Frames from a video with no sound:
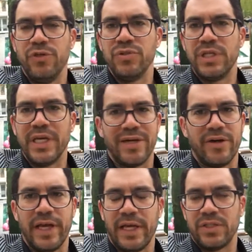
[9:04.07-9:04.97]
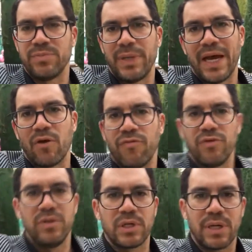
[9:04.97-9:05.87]
use the internet is
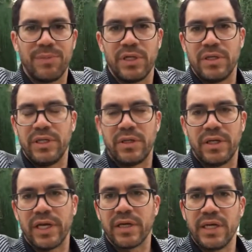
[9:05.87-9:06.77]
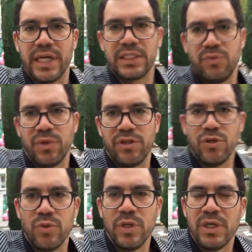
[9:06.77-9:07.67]
powerful. Look, I'm here on the internet connecting with
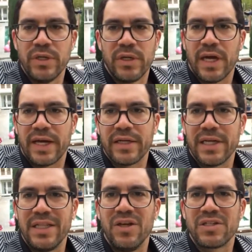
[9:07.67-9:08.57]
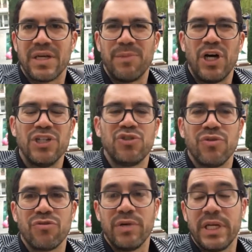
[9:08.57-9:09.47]
you. I looked, I'm
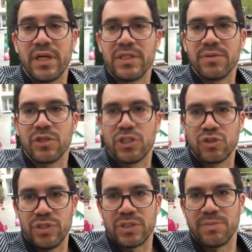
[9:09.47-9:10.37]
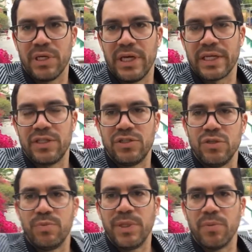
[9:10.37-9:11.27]
103 countries I'm connected
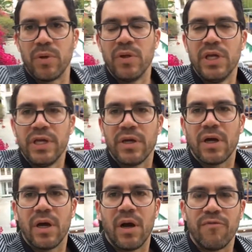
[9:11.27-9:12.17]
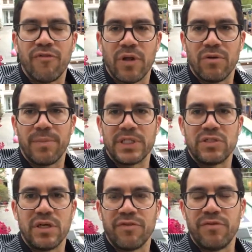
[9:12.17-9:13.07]
to, people following my
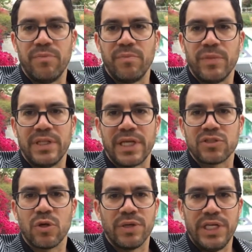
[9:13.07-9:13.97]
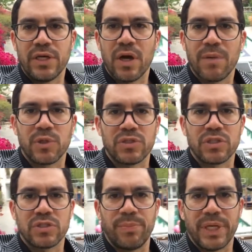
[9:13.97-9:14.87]
stuff, and that's all e-commerce.
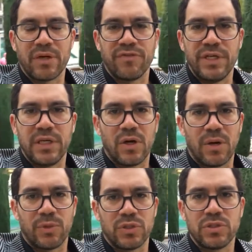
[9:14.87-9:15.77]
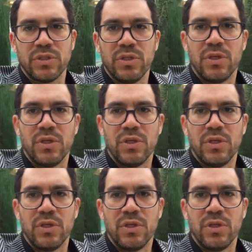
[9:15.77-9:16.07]
That's the power of e-commerce.